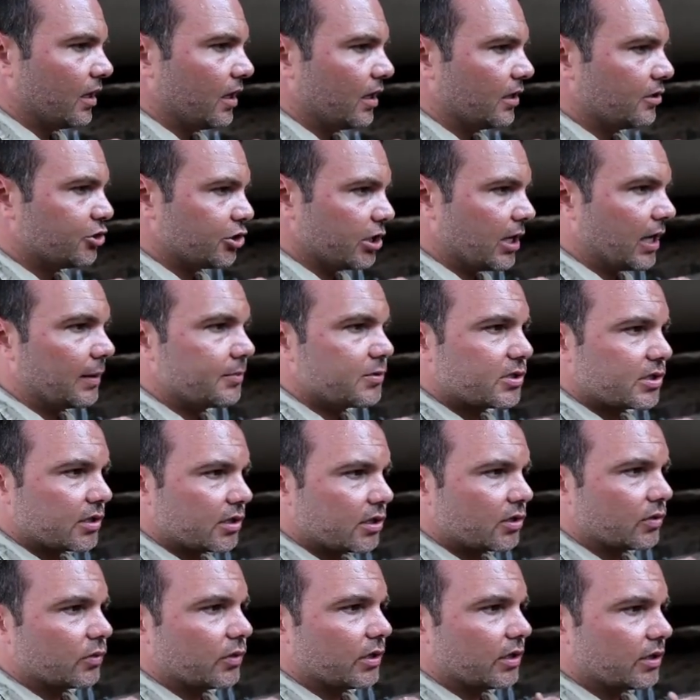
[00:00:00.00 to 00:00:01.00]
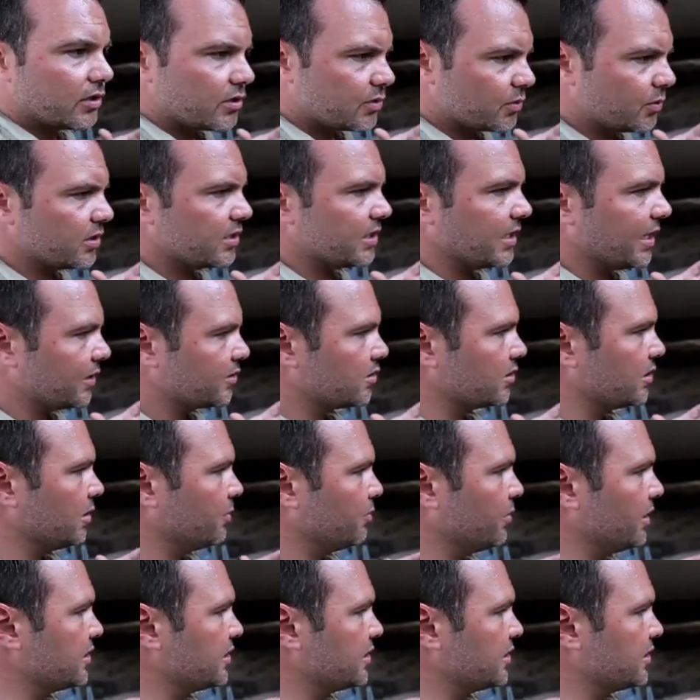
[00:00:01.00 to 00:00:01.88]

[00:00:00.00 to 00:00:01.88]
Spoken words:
jobs and careers was actually a big